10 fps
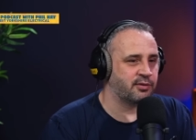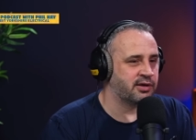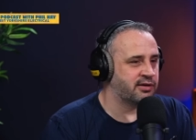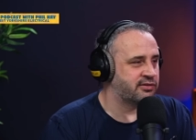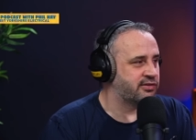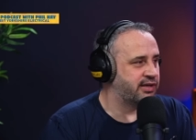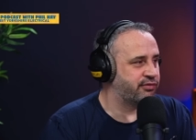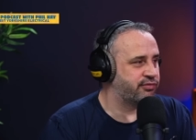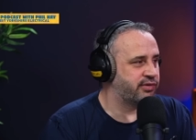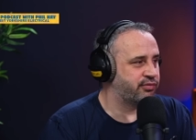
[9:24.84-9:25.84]
world if,
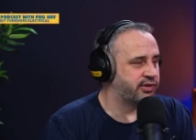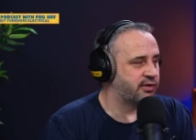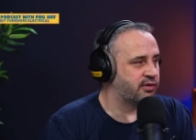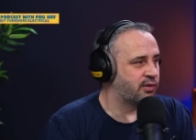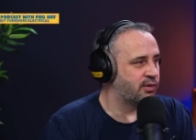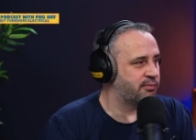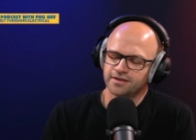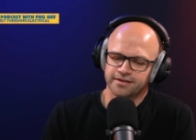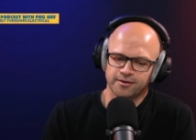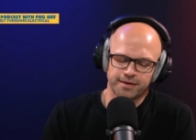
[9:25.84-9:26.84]
um, if we don't. I, I will
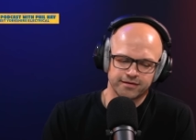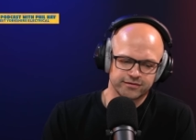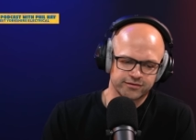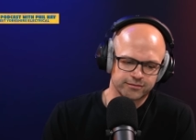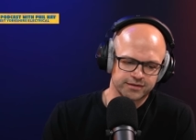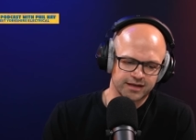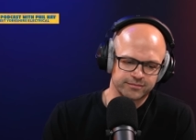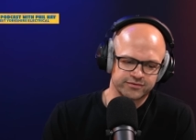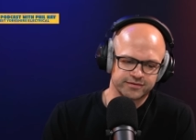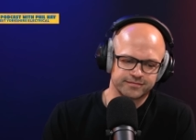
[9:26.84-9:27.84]
say though about those old
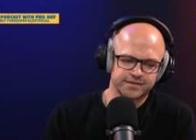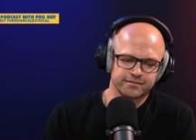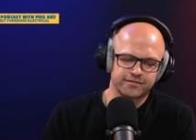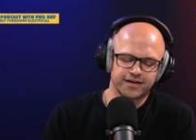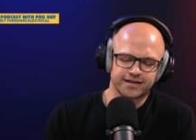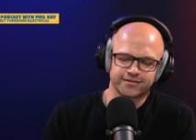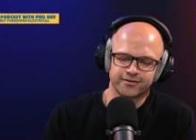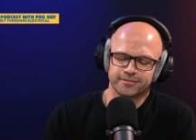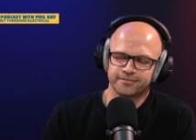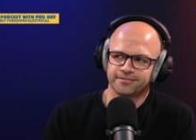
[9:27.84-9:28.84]
games, you reflect
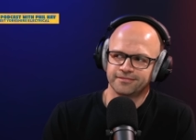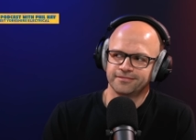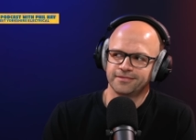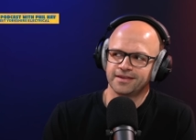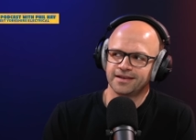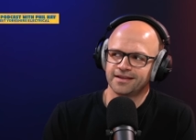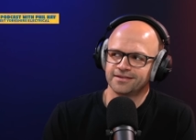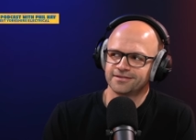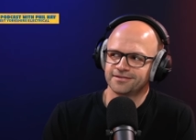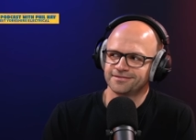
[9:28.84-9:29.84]
on them with a
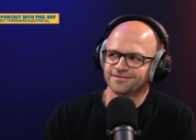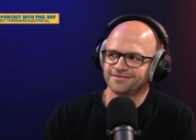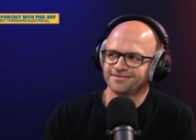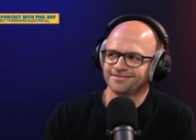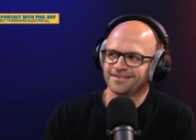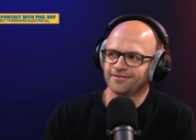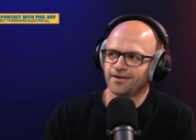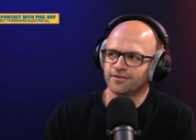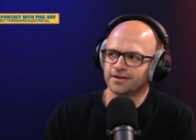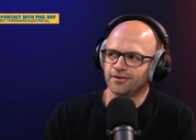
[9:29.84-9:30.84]
lens of
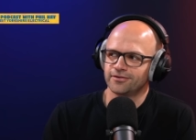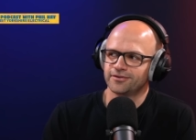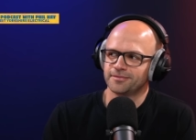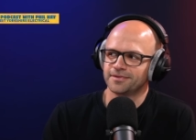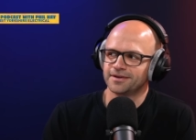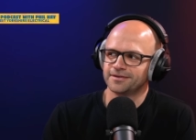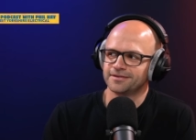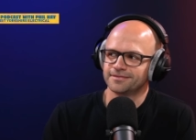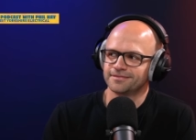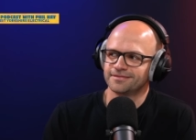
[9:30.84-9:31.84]
having lost them
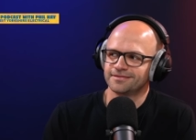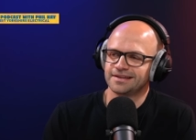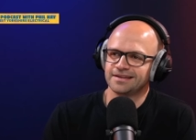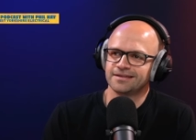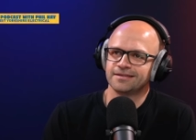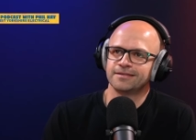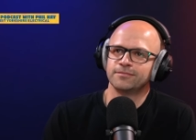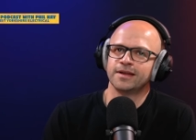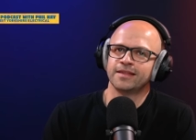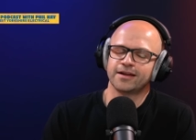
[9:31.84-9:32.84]
and
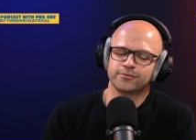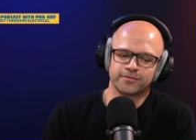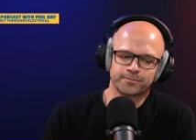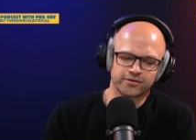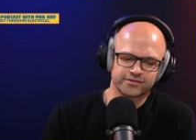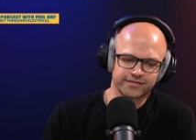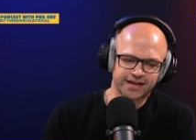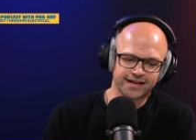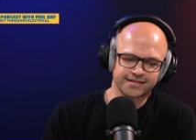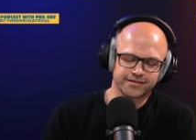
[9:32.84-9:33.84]
the actual process of
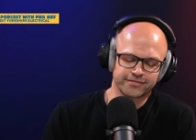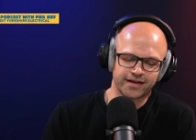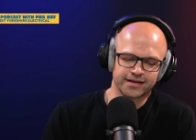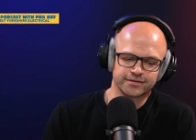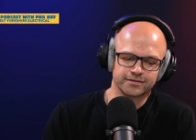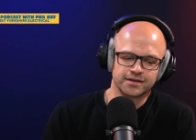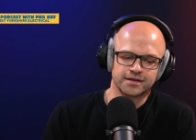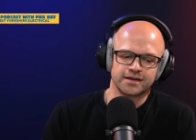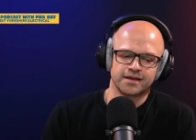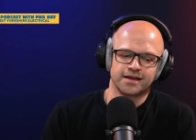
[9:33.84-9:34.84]
getting to the yeah, final. Yeah.